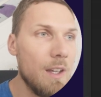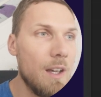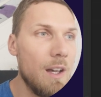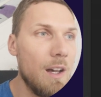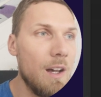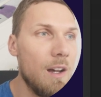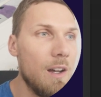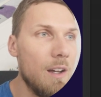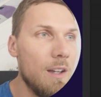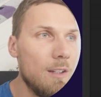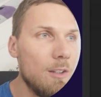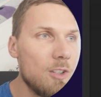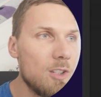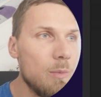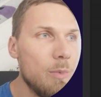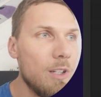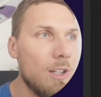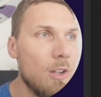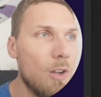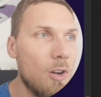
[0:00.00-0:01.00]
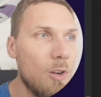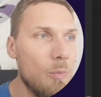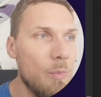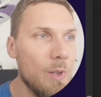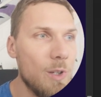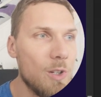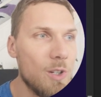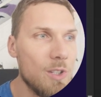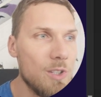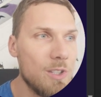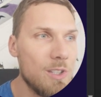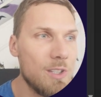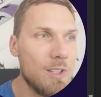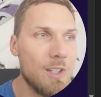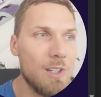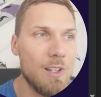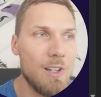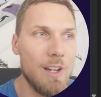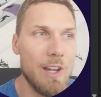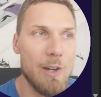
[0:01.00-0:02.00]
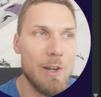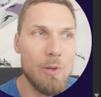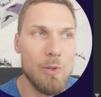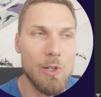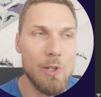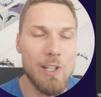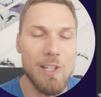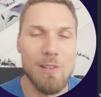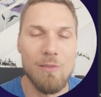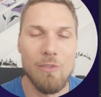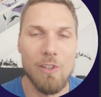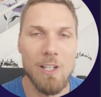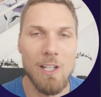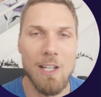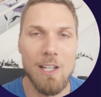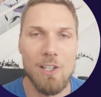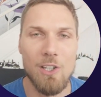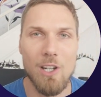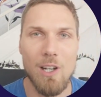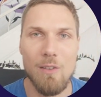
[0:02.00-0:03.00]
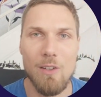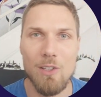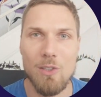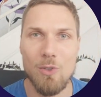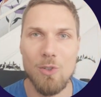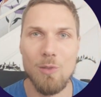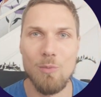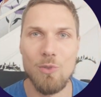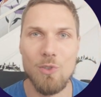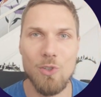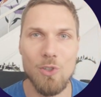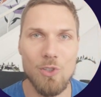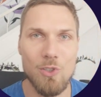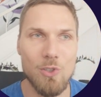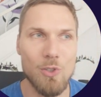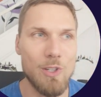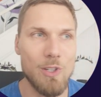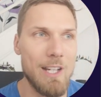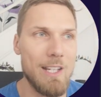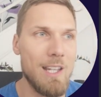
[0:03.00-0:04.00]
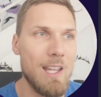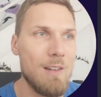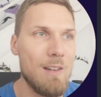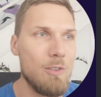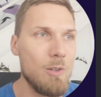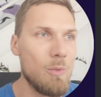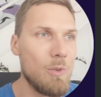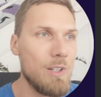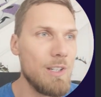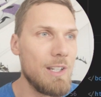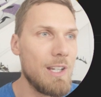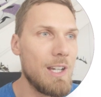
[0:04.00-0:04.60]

It looks a bit long because I wrote it in vanilla JavaScript just so that everyone